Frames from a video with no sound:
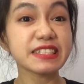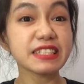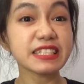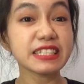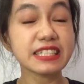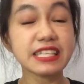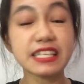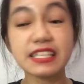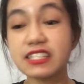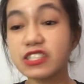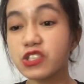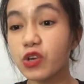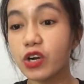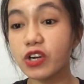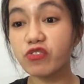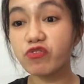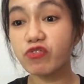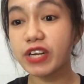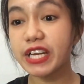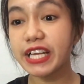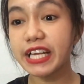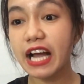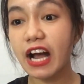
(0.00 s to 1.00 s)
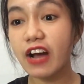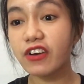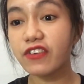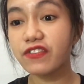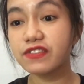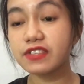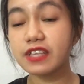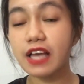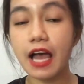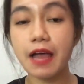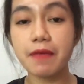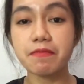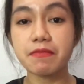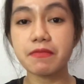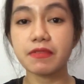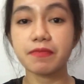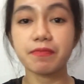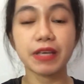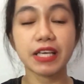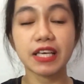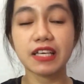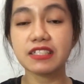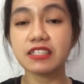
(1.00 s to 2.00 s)
since you're running out of time,
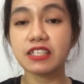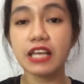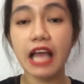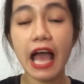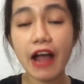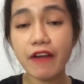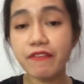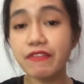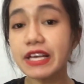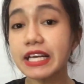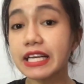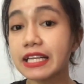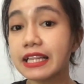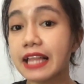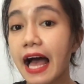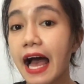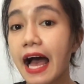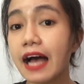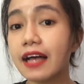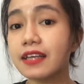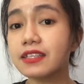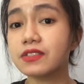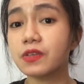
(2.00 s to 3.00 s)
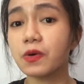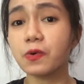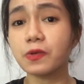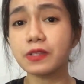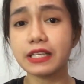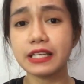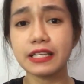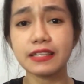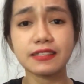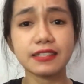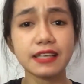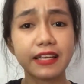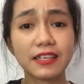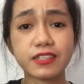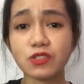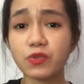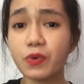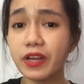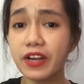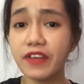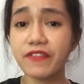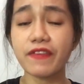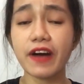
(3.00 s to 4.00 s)
because every class only takes
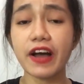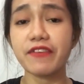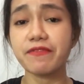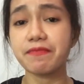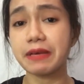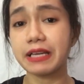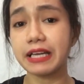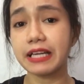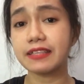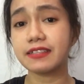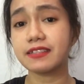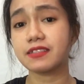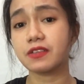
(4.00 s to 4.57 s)
25 minutes,